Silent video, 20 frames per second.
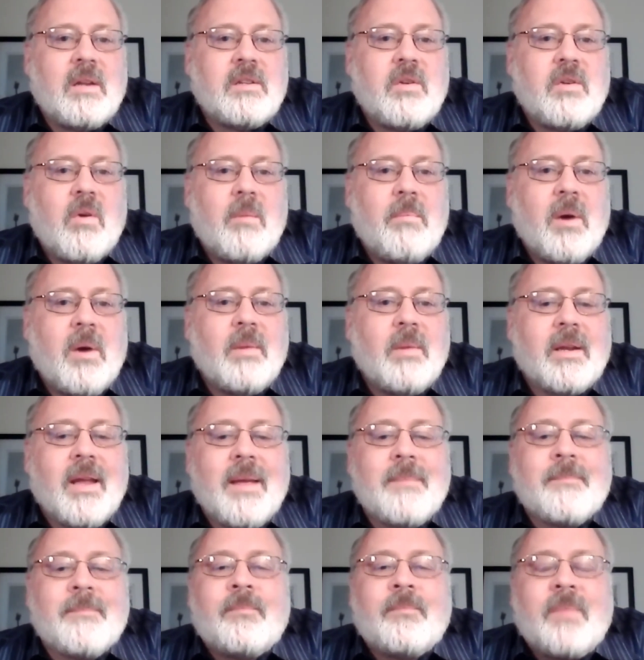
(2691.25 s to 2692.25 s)
out to our public
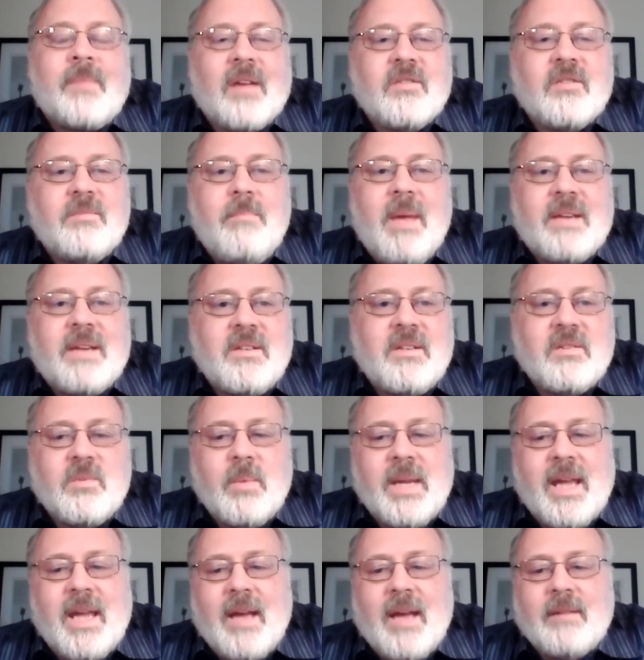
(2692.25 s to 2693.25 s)
as best as
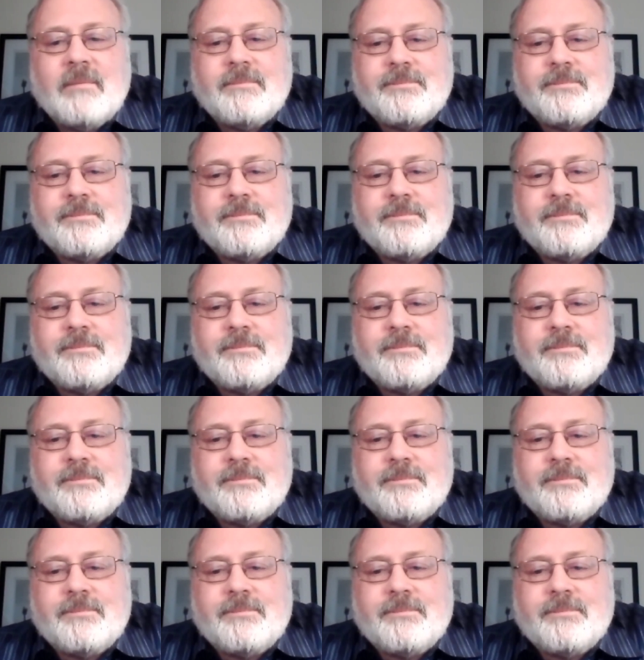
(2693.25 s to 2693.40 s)
we can.